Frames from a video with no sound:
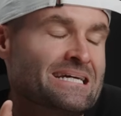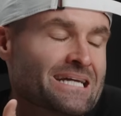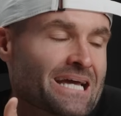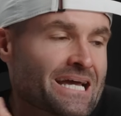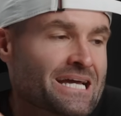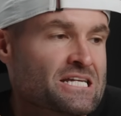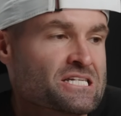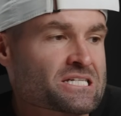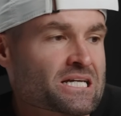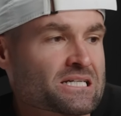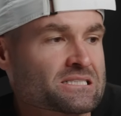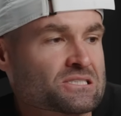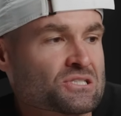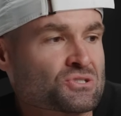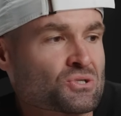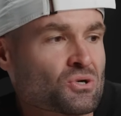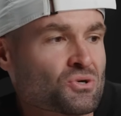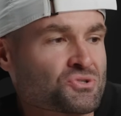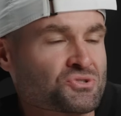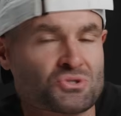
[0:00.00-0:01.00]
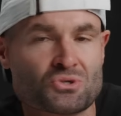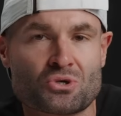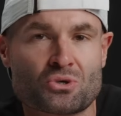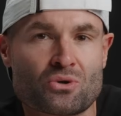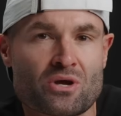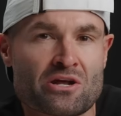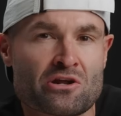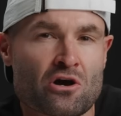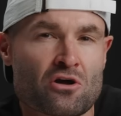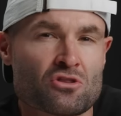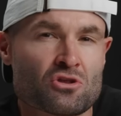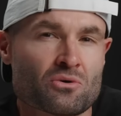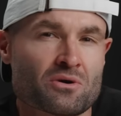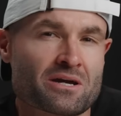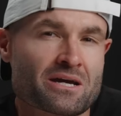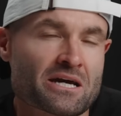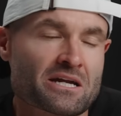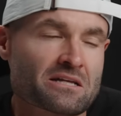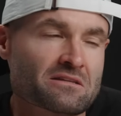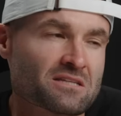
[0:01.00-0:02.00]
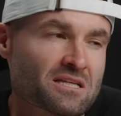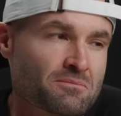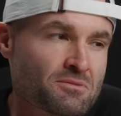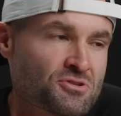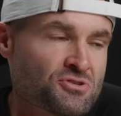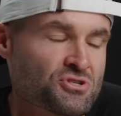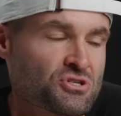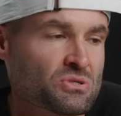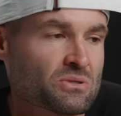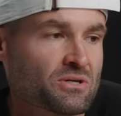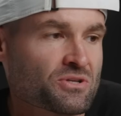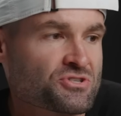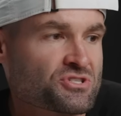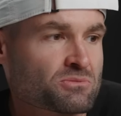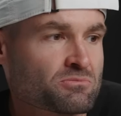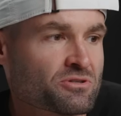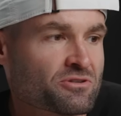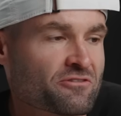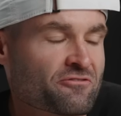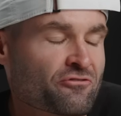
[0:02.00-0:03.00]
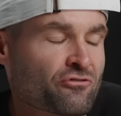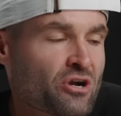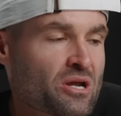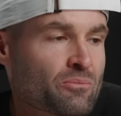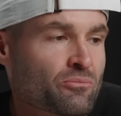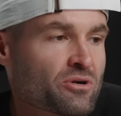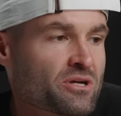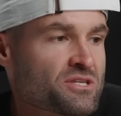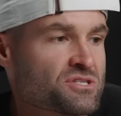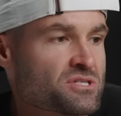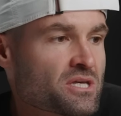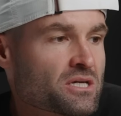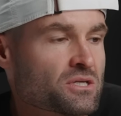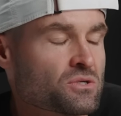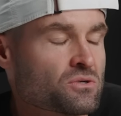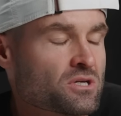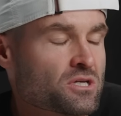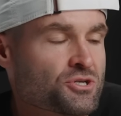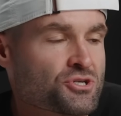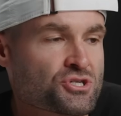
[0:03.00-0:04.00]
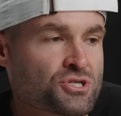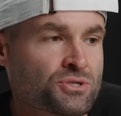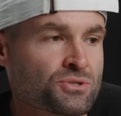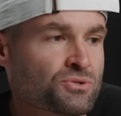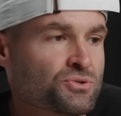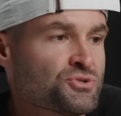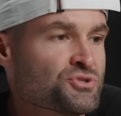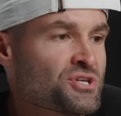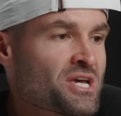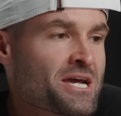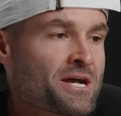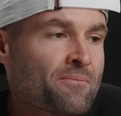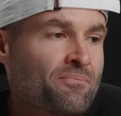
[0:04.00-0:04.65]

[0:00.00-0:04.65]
HS is also great, although it kind of limits you on some of the frame rates that you can choose.